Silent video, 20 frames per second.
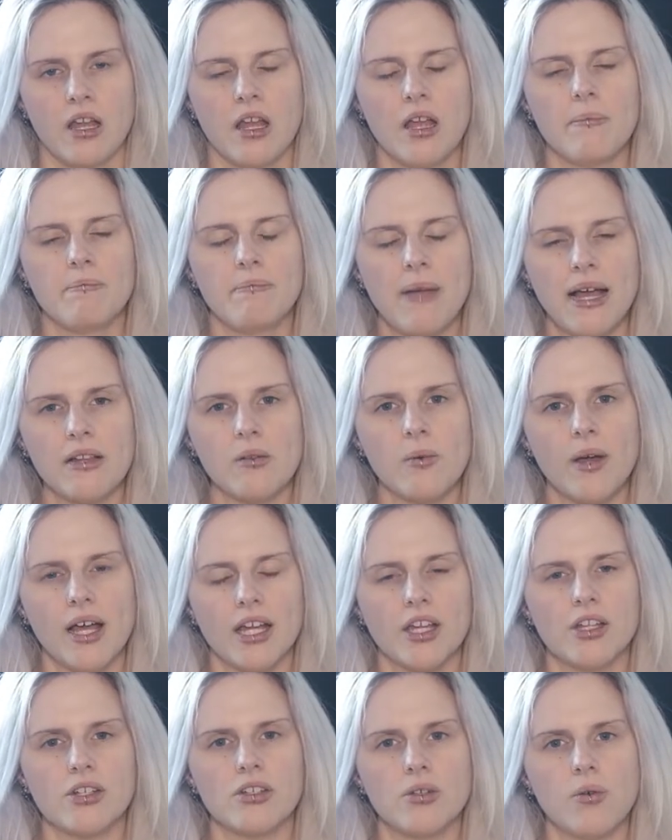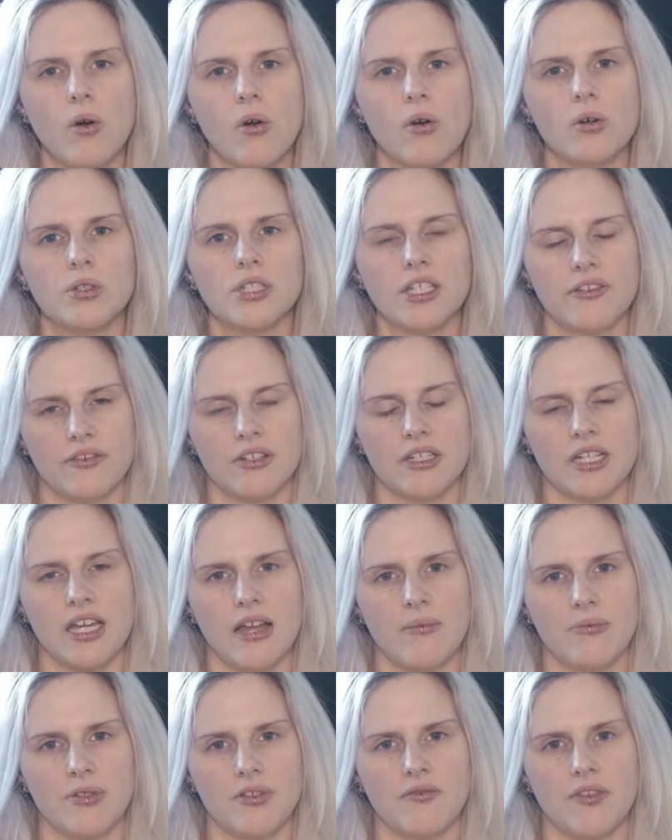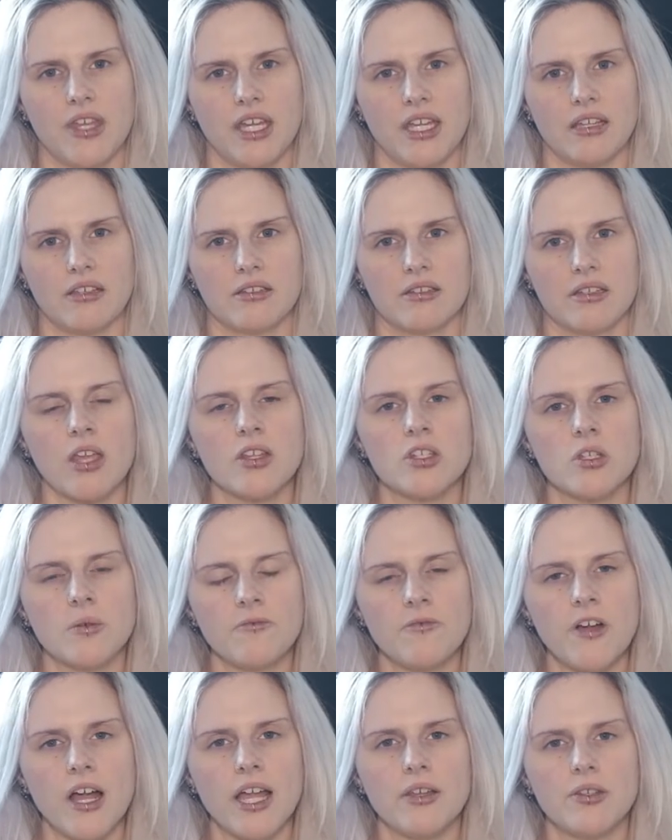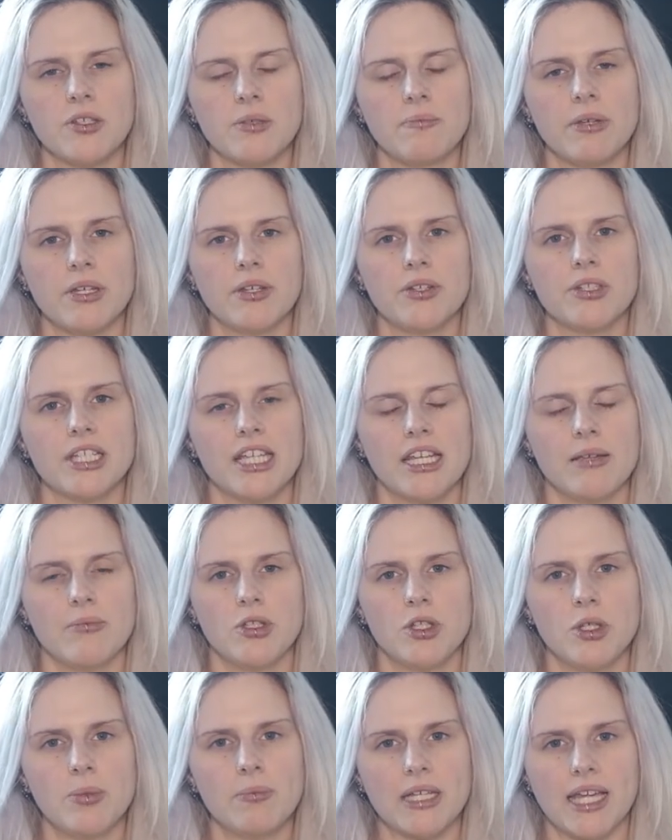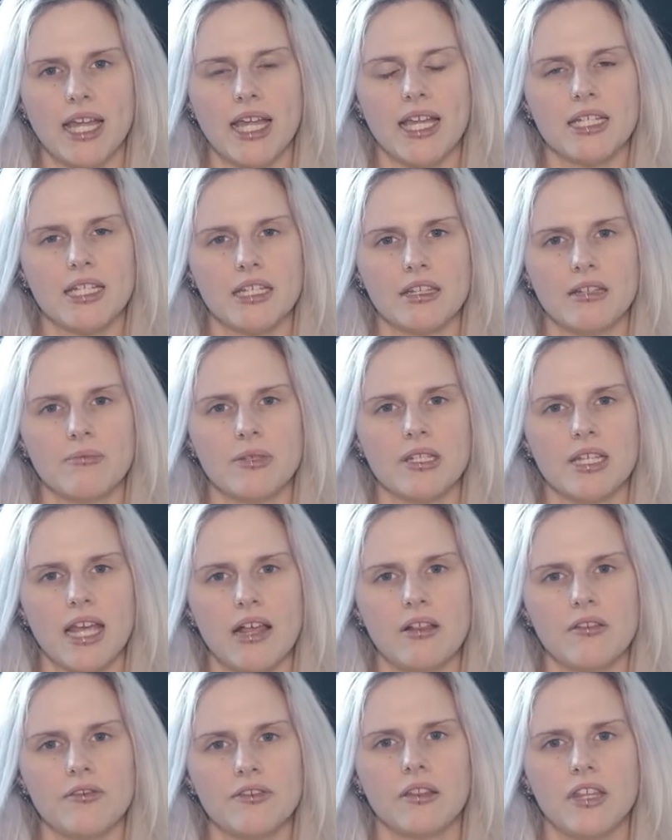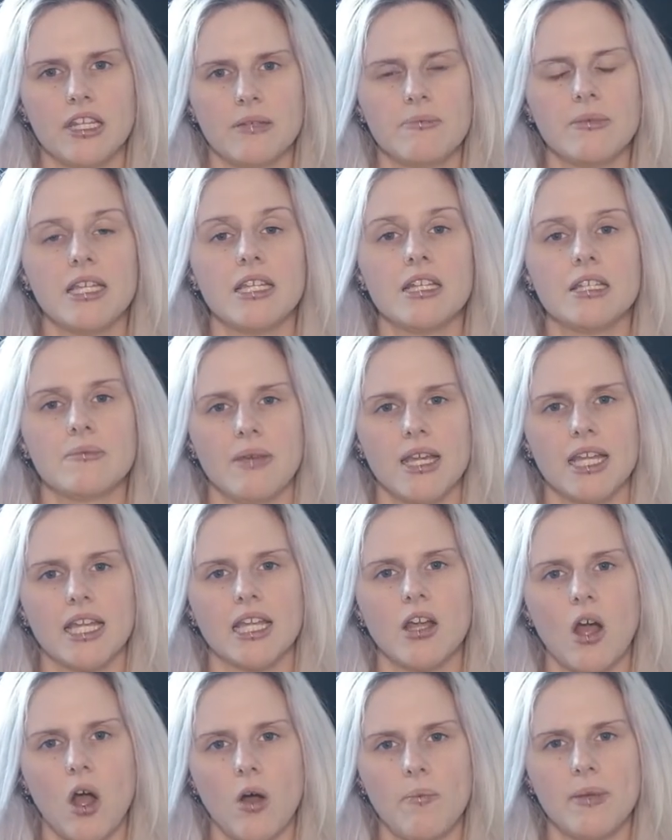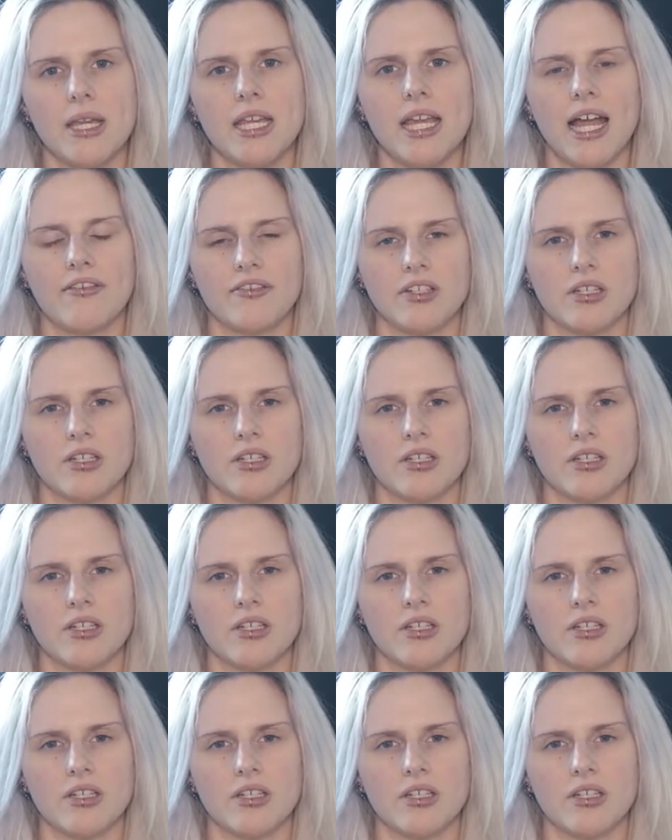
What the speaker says: Malware can do all different types of things. Some files are built to keep duplicating themselves. This means making copy after